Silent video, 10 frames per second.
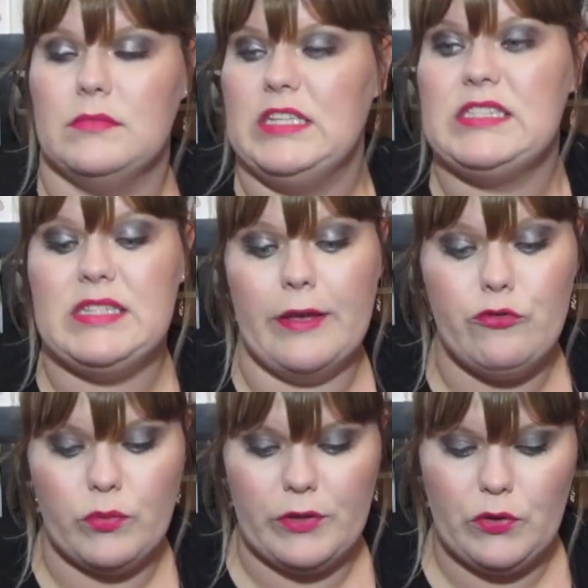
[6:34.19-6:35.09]
it
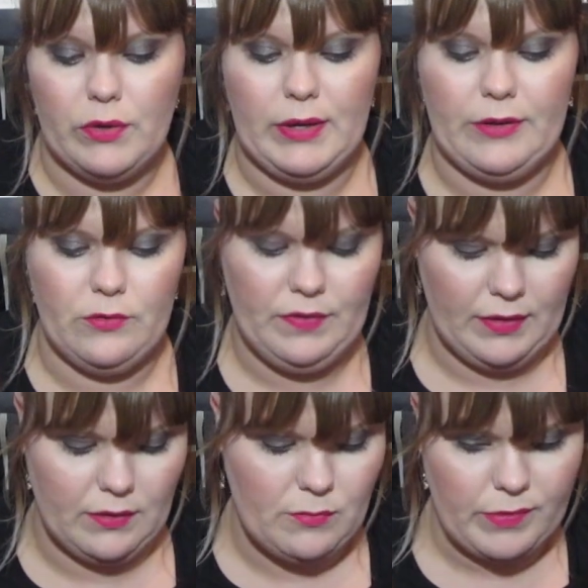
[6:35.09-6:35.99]
stays really good I do
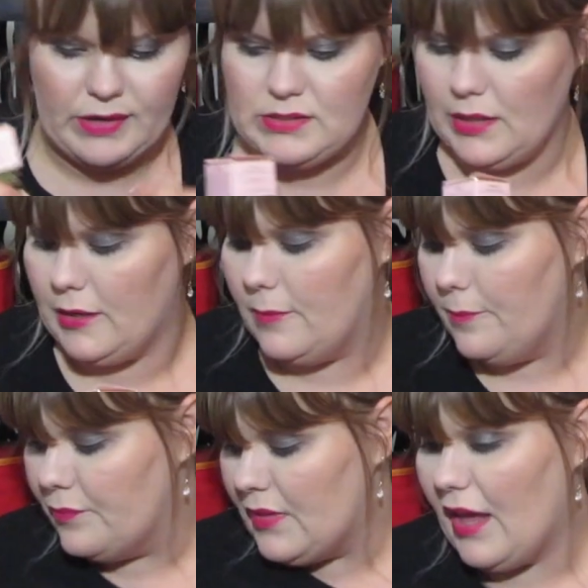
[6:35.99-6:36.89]
think it's because I
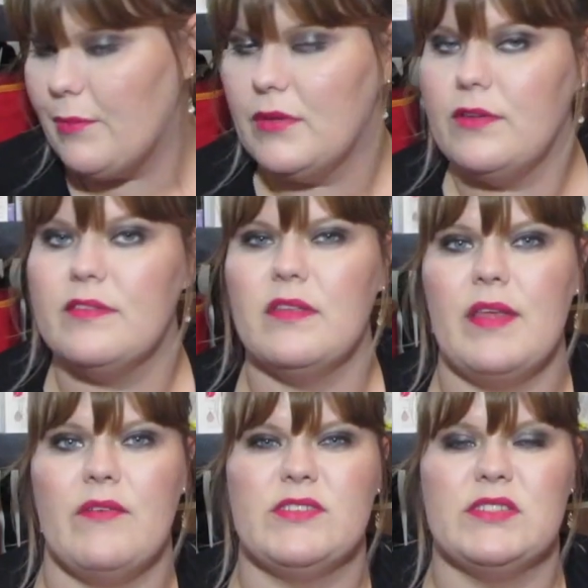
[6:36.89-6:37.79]
have been using
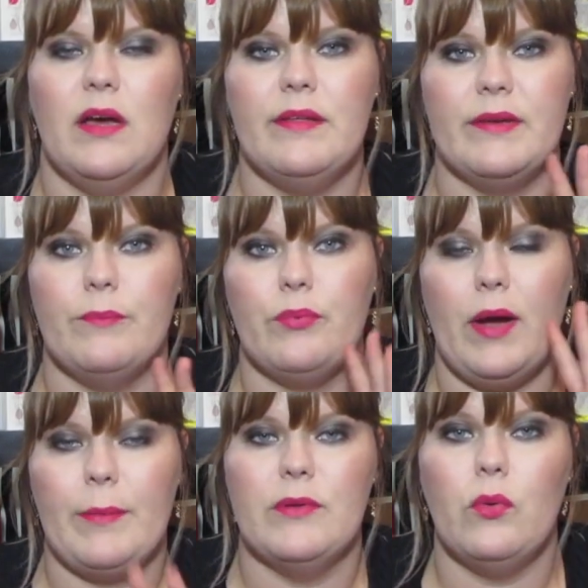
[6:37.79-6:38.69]
that Farsali
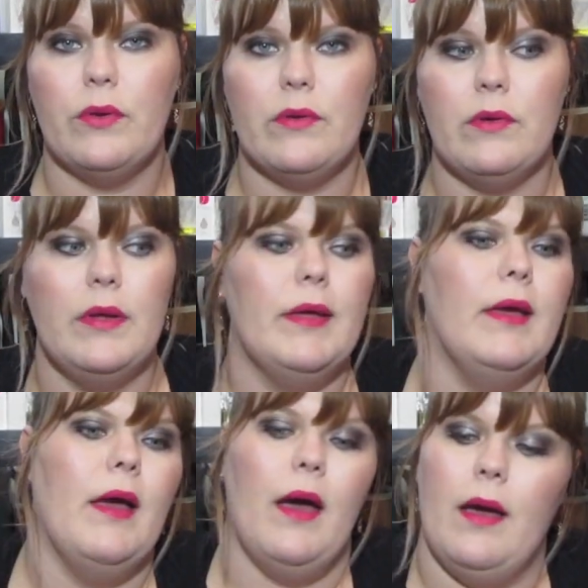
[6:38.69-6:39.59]
priming oil
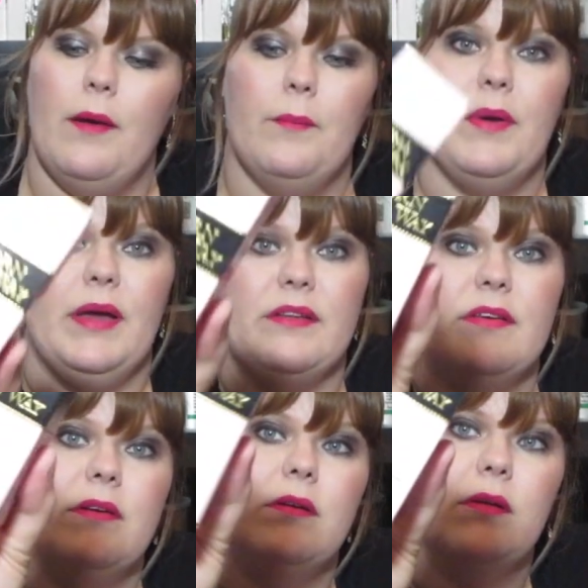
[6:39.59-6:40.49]
um,
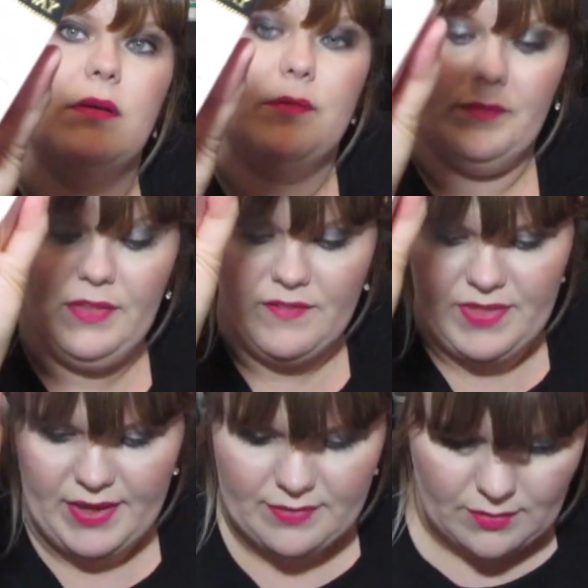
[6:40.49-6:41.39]
but love
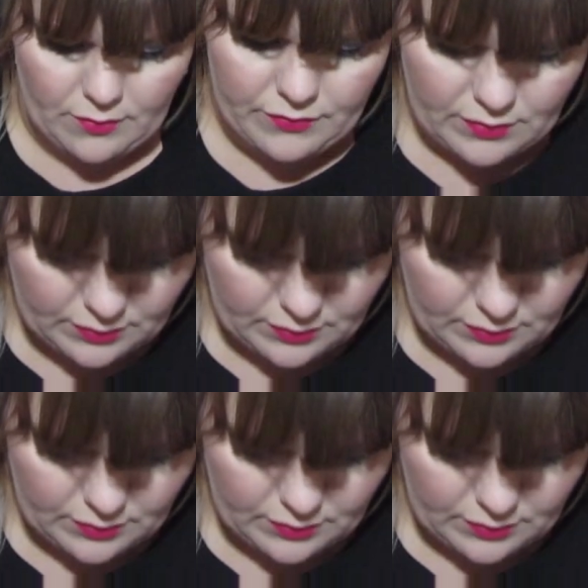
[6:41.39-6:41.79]
that. So if